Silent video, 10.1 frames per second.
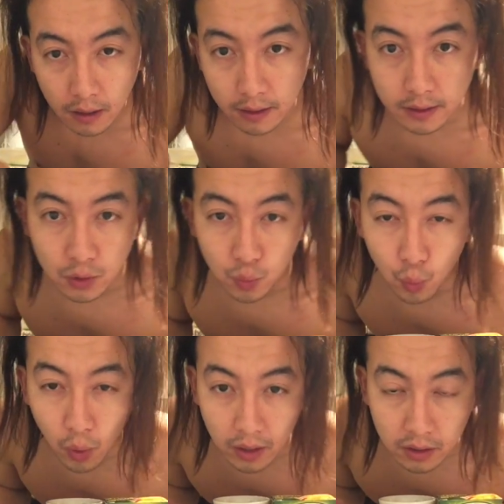It's
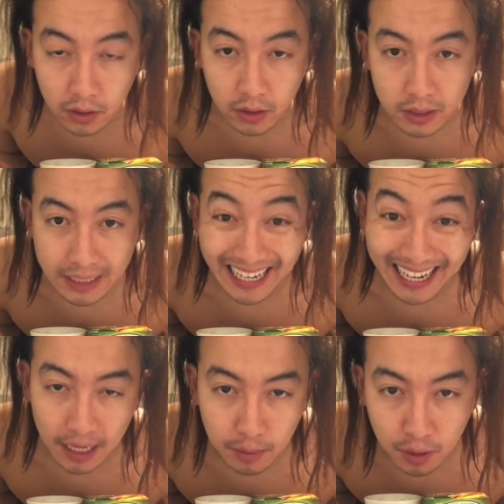one thirty a
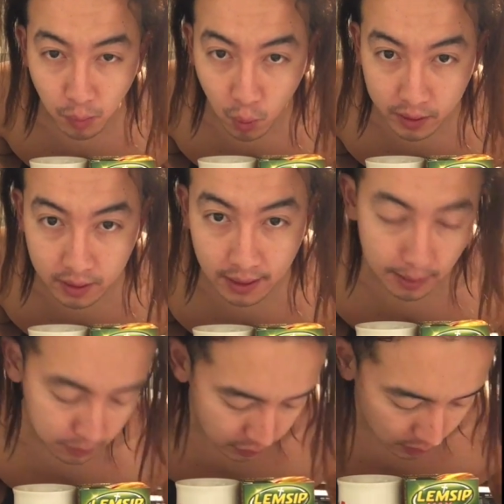m in the morning and
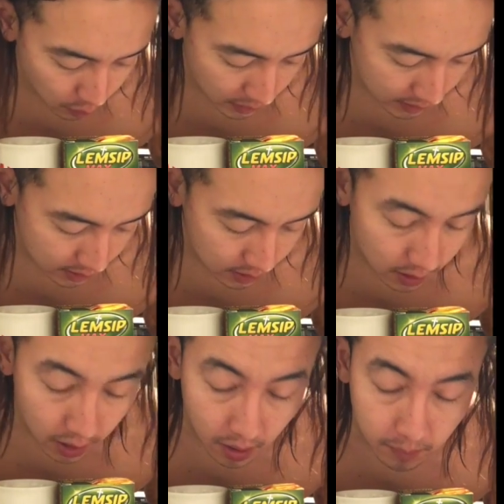I'm still awake.
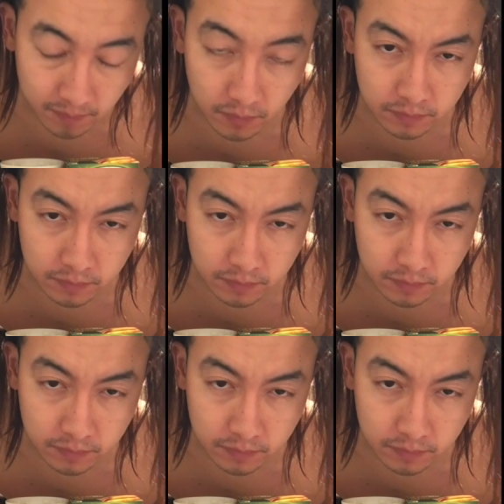Um,